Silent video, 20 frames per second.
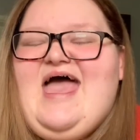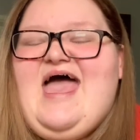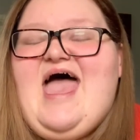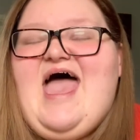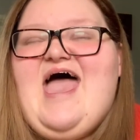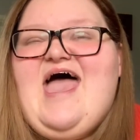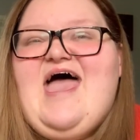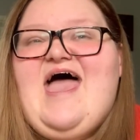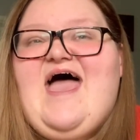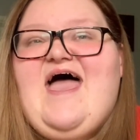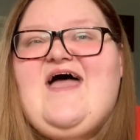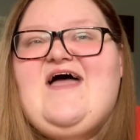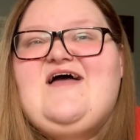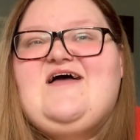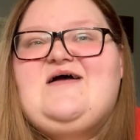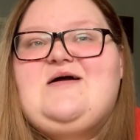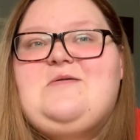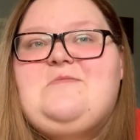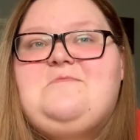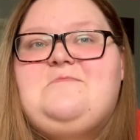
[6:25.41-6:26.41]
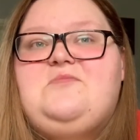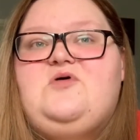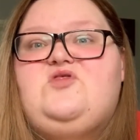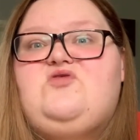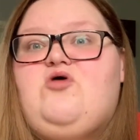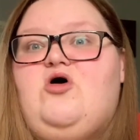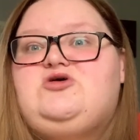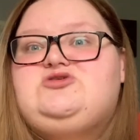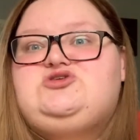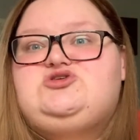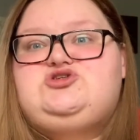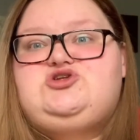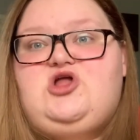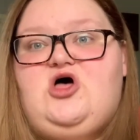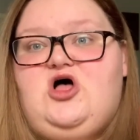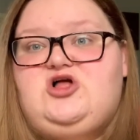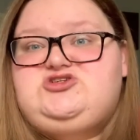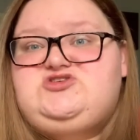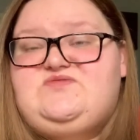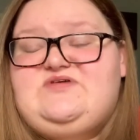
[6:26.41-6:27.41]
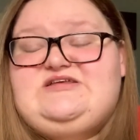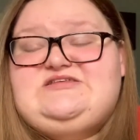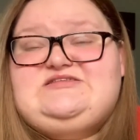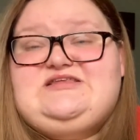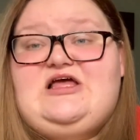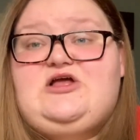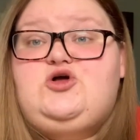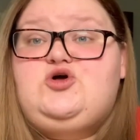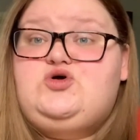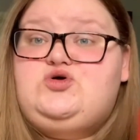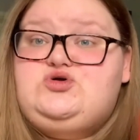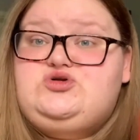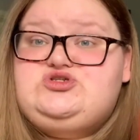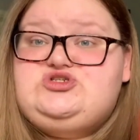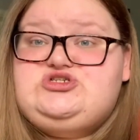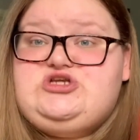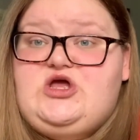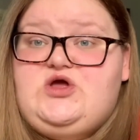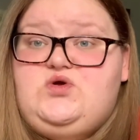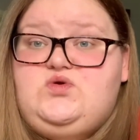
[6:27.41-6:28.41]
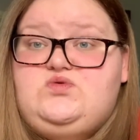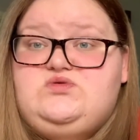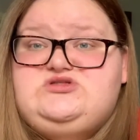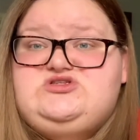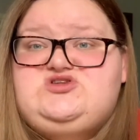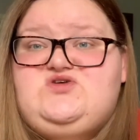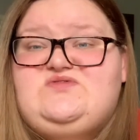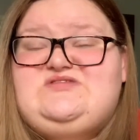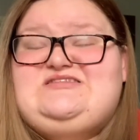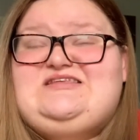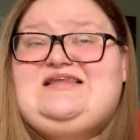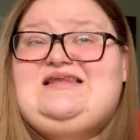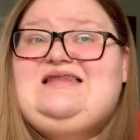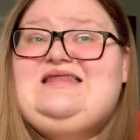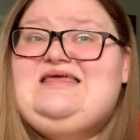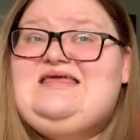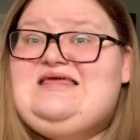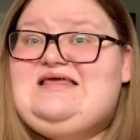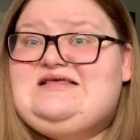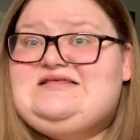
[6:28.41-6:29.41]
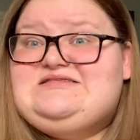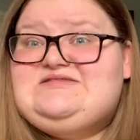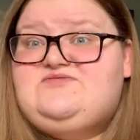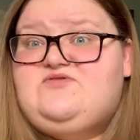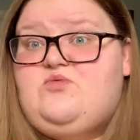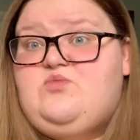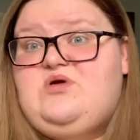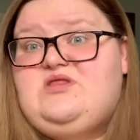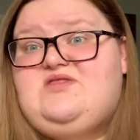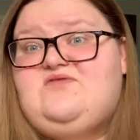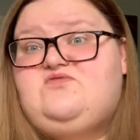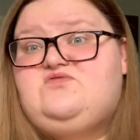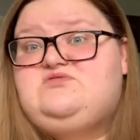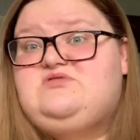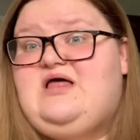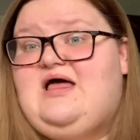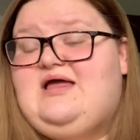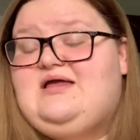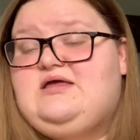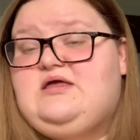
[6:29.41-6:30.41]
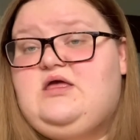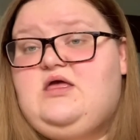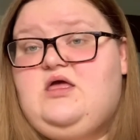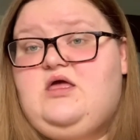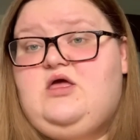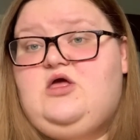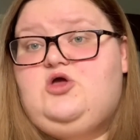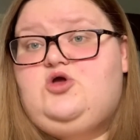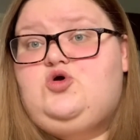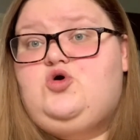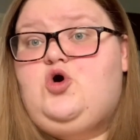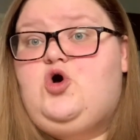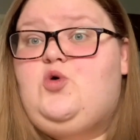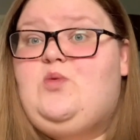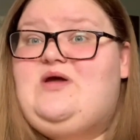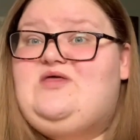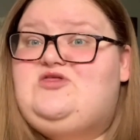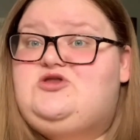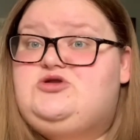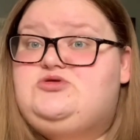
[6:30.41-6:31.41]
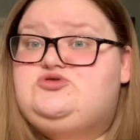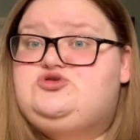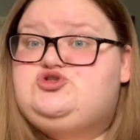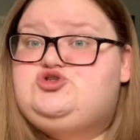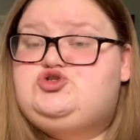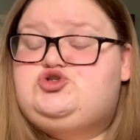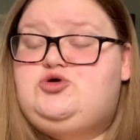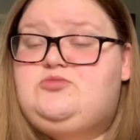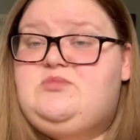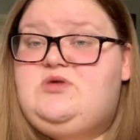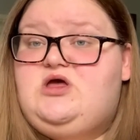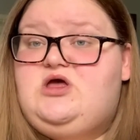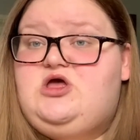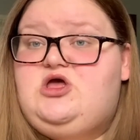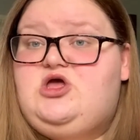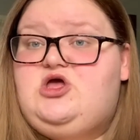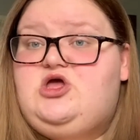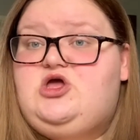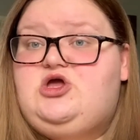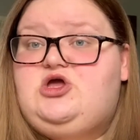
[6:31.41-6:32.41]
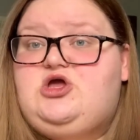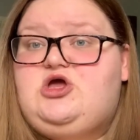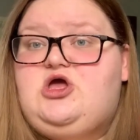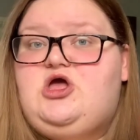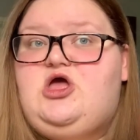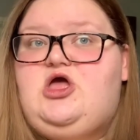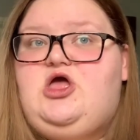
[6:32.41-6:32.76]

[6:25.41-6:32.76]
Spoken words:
But there are such larger risks, like gallstones, and obviously leaks from where they've like cut away the new stomach,